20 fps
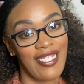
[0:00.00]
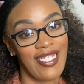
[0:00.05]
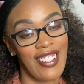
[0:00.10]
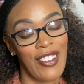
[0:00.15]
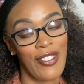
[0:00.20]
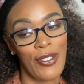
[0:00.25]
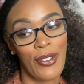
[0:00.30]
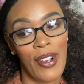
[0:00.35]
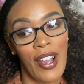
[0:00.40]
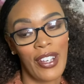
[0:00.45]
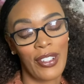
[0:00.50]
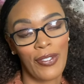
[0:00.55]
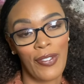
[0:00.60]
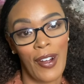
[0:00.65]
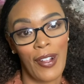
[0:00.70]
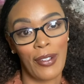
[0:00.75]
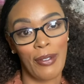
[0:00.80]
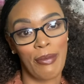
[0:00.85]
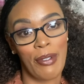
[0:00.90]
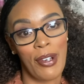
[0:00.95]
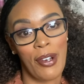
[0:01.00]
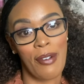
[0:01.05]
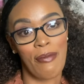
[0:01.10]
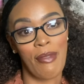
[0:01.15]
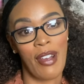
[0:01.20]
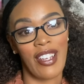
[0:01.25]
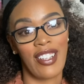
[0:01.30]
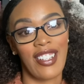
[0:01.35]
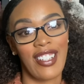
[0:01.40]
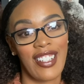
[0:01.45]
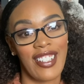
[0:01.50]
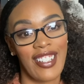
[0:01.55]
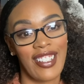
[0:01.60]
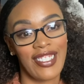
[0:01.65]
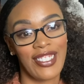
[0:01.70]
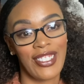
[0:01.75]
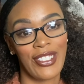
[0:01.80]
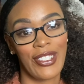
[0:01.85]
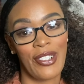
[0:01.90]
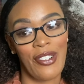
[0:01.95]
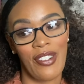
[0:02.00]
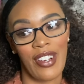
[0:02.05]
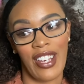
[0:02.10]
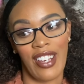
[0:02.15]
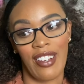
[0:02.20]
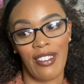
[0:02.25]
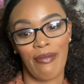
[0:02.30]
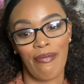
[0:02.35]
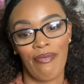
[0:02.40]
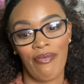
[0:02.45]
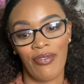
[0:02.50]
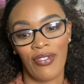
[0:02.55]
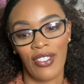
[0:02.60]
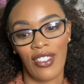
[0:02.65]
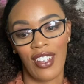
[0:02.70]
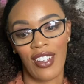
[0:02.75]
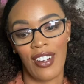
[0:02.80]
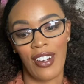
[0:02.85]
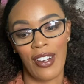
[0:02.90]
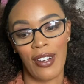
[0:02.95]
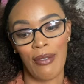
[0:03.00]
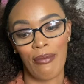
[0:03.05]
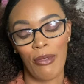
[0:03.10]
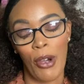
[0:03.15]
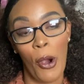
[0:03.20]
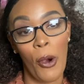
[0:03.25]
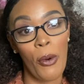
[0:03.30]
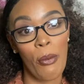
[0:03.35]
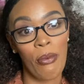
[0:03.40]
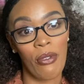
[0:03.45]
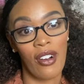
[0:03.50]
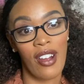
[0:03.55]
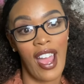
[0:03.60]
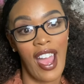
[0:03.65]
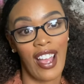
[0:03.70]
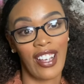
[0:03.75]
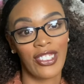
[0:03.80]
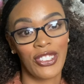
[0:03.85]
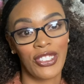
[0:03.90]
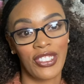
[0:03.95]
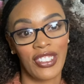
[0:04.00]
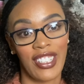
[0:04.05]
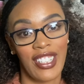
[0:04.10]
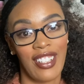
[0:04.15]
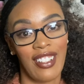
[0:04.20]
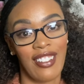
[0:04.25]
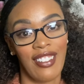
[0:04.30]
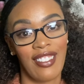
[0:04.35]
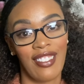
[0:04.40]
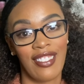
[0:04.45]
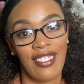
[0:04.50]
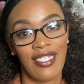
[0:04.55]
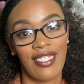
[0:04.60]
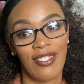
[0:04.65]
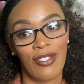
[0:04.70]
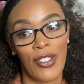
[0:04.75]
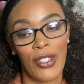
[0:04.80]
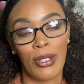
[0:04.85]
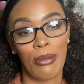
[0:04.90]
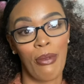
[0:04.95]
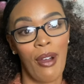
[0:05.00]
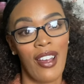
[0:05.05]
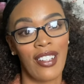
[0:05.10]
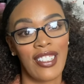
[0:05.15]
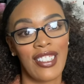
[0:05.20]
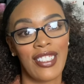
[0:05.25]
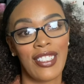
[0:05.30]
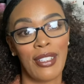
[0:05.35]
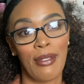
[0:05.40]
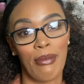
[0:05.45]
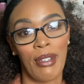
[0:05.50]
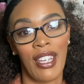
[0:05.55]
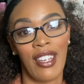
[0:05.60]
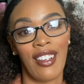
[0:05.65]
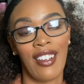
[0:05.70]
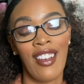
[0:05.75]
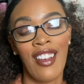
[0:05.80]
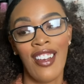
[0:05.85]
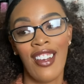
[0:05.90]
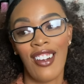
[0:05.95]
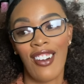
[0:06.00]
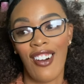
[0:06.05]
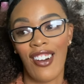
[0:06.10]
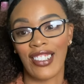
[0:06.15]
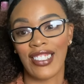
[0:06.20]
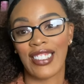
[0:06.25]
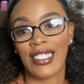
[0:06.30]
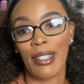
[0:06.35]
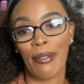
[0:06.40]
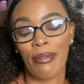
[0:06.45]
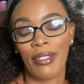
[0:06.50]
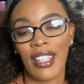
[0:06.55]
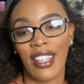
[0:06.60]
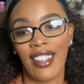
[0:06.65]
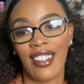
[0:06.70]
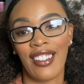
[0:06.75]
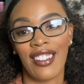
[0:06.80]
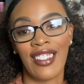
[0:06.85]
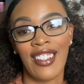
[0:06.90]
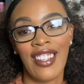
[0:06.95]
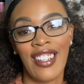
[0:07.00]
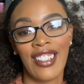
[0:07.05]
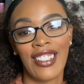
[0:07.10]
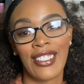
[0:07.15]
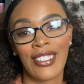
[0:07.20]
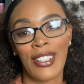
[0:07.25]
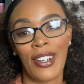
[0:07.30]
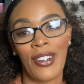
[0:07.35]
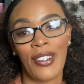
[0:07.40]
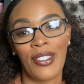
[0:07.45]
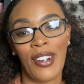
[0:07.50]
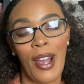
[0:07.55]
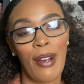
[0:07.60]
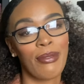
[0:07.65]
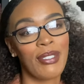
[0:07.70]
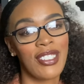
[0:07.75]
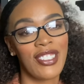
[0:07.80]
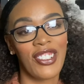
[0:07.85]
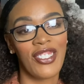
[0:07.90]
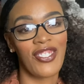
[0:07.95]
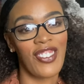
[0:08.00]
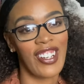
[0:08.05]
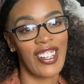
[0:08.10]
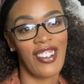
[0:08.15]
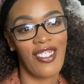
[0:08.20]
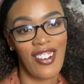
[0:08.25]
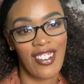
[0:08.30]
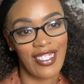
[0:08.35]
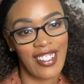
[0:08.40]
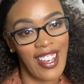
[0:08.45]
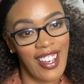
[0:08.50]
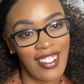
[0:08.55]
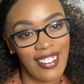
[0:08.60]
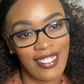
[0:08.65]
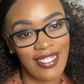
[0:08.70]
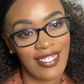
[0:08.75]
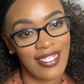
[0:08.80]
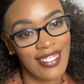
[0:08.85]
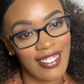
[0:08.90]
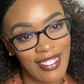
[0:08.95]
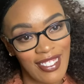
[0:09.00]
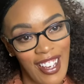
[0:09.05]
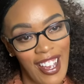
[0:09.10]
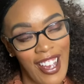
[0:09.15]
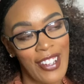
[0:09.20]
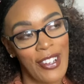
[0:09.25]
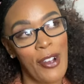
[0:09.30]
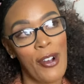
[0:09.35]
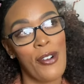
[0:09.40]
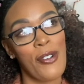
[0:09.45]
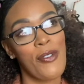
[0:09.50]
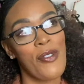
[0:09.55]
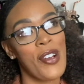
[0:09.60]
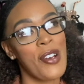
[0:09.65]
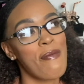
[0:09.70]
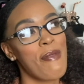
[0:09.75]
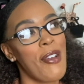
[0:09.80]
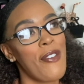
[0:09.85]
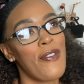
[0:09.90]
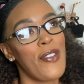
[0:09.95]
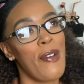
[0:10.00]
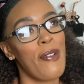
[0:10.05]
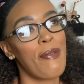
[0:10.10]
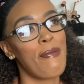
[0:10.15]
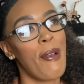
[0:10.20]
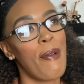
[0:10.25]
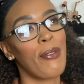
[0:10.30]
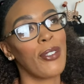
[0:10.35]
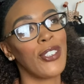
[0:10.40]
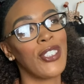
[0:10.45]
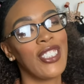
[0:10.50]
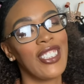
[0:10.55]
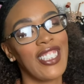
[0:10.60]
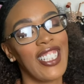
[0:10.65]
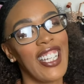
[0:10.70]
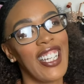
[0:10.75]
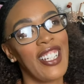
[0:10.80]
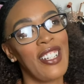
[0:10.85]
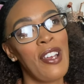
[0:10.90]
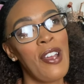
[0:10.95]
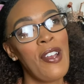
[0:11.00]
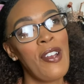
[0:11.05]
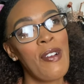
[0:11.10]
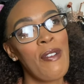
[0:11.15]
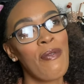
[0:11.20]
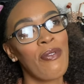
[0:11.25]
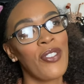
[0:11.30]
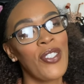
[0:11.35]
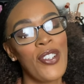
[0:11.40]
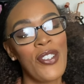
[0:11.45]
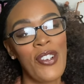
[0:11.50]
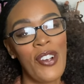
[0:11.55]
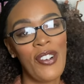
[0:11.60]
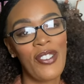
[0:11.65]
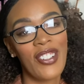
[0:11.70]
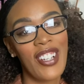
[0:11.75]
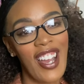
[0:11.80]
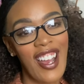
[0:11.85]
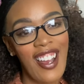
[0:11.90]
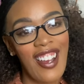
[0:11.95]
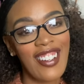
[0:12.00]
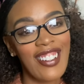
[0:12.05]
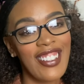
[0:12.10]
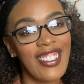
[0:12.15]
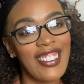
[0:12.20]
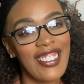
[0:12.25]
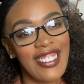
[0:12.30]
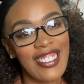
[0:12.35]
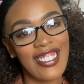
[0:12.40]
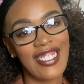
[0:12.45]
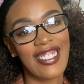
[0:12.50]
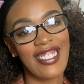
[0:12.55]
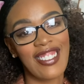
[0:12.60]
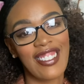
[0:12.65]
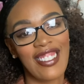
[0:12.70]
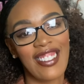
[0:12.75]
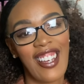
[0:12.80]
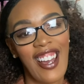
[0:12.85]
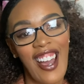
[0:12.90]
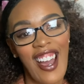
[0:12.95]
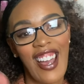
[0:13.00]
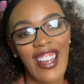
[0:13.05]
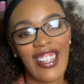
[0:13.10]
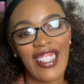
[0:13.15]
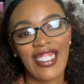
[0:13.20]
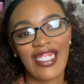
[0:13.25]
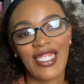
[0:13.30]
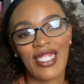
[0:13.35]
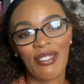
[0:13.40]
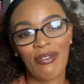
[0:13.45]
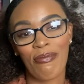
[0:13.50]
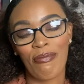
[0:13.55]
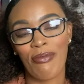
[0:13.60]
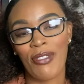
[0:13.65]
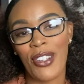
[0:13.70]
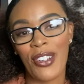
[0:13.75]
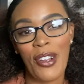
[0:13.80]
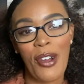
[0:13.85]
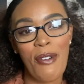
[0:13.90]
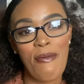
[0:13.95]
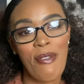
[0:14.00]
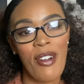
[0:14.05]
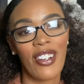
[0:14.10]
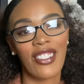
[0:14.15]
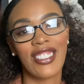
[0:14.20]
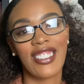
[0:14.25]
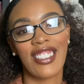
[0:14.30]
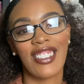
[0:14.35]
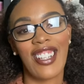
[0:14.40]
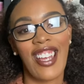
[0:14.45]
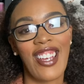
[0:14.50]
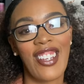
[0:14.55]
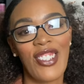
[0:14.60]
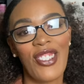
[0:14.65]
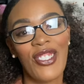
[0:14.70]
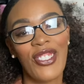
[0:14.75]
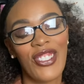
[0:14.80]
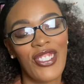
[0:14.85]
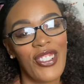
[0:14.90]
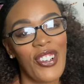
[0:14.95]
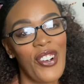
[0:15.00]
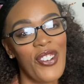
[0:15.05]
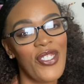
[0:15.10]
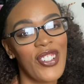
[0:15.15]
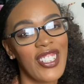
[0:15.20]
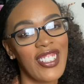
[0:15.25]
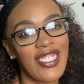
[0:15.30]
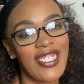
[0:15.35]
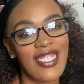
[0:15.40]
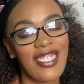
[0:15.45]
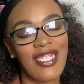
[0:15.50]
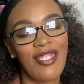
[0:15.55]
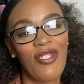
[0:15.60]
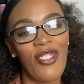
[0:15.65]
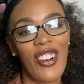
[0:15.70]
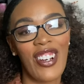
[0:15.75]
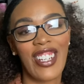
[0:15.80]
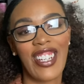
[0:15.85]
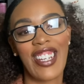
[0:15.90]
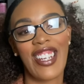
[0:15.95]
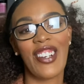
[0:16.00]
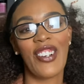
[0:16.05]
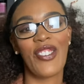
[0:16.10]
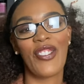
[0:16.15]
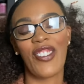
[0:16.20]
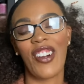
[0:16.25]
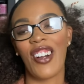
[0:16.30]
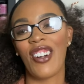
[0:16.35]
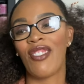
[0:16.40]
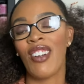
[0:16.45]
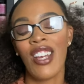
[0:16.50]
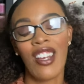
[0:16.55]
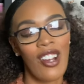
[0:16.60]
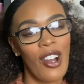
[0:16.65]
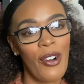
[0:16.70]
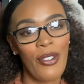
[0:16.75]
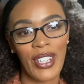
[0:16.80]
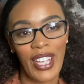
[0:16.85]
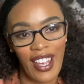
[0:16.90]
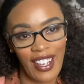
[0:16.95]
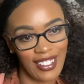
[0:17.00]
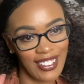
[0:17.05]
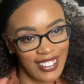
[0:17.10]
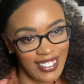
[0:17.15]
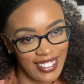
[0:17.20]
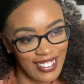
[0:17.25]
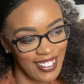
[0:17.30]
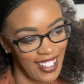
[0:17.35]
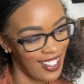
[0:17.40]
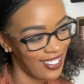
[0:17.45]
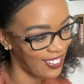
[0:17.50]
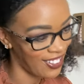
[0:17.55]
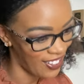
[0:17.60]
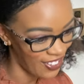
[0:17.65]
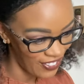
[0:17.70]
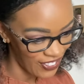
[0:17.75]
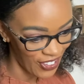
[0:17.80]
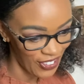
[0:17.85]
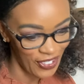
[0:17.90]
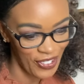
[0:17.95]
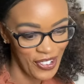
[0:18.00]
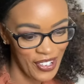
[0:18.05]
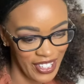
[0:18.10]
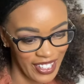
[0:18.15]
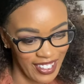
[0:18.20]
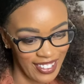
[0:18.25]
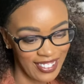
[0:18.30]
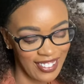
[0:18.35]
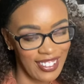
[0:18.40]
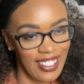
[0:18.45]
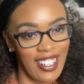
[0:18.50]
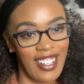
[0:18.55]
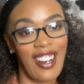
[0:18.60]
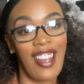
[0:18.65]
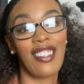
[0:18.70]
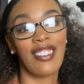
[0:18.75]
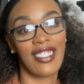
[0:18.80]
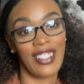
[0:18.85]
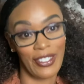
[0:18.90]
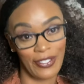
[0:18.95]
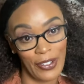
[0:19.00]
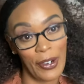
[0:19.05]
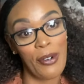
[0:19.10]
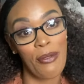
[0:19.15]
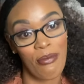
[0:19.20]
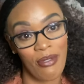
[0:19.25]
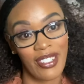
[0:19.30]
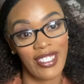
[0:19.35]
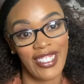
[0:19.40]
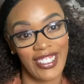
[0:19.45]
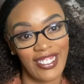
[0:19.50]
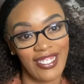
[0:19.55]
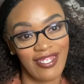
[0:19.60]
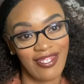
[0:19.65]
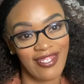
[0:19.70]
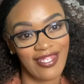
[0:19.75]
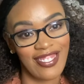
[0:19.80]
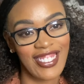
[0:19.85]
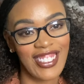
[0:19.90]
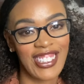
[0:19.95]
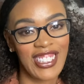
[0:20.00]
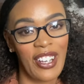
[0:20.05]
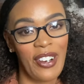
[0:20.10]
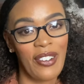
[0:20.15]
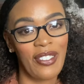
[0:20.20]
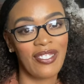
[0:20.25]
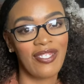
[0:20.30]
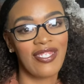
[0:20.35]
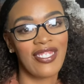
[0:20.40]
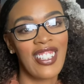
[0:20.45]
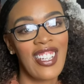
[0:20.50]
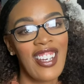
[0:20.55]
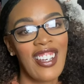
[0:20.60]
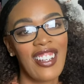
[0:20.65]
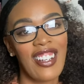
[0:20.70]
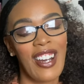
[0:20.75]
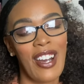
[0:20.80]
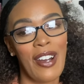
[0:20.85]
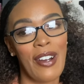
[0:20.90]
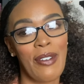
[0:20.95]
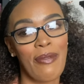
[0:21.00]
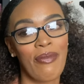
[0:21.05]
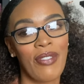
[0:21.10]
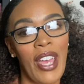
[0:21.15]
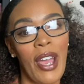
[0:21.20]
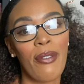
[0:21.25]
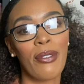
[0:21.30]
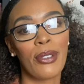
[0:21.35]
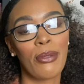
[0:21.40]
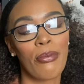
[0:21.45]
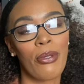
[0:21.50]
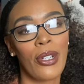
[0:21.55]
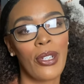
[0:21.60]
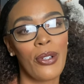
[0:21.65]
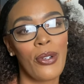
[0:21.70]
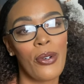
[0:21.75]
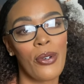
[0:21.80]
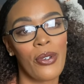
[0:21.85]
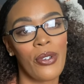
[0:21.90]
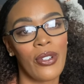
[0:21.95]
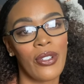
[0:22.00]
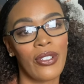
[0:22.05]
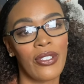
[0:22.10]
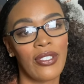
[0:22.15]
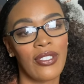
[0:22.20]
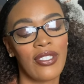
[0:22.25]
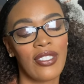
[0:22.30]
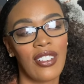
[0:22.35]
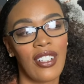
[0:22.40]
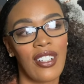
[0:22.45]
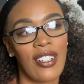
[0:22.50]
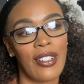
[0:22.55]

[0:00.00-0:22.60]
If you guys follow me on my Instagram, Oprah actually responded to me on something, so I'm still running on that. I know one of my family members, she's like, you know, God is the highest, you know, person that you should always want to hear from. Oh yes, I love the Lord, and I love Oprah too. So that was pretty cool.